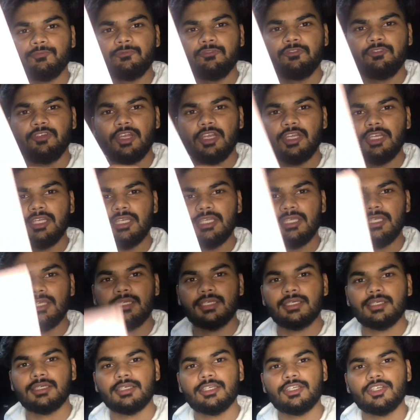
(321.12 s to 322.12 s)

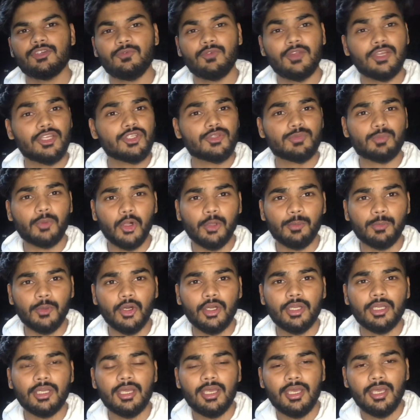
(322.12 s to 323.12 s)
Very small
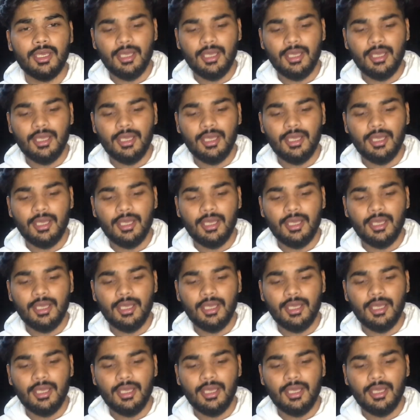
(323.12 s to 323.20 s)
book.